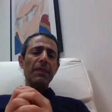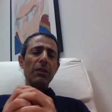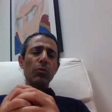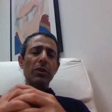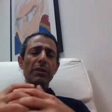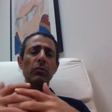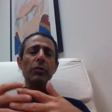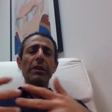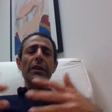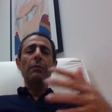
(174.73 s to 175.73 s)
we're
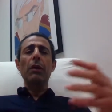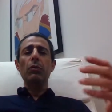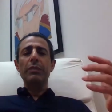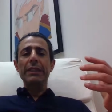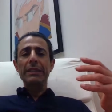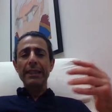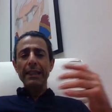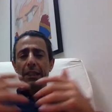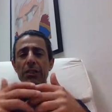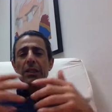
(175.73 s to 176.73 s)
talking about
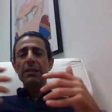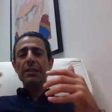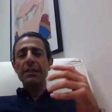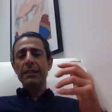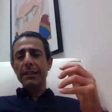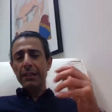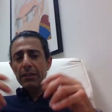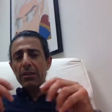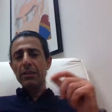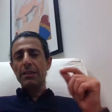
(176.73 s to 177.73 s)
integrations, and
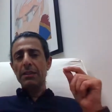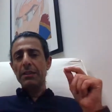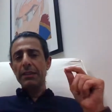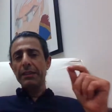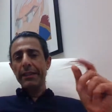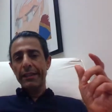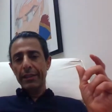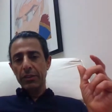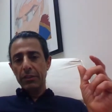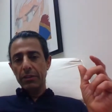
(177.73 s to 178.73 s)

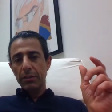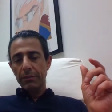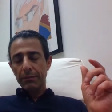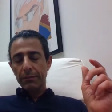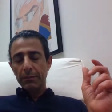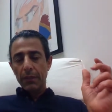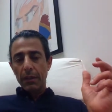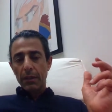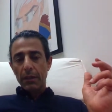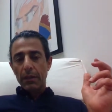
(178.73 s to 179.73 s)
integrations.
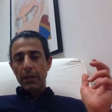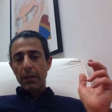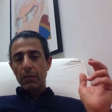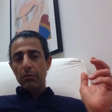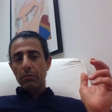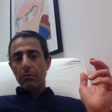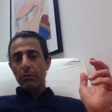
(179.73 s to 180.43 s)
Now,